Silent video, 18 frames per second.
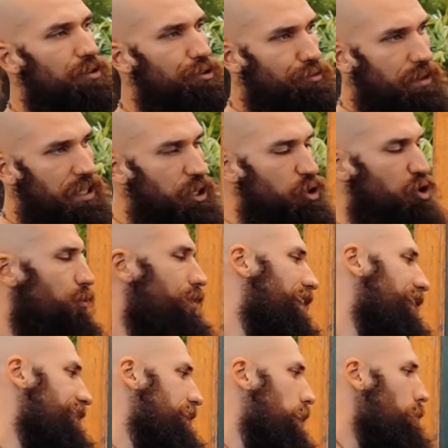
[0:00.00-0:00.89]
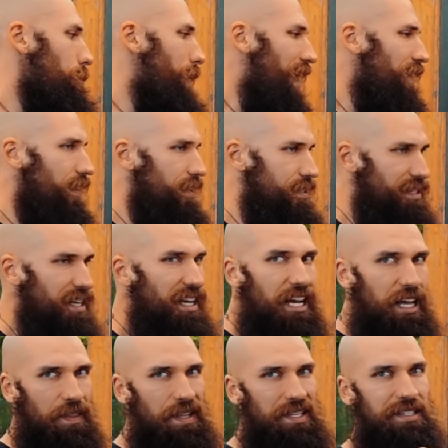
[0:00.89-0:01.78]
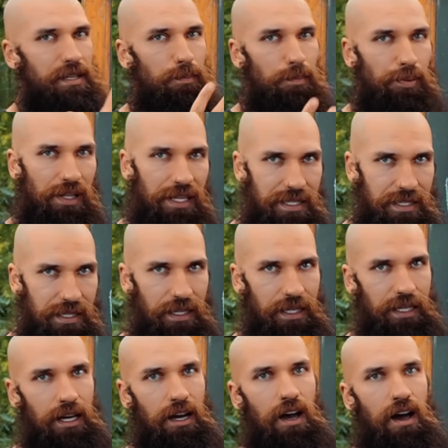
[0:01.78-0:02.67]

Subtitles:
was really cool because it balanced the simplicity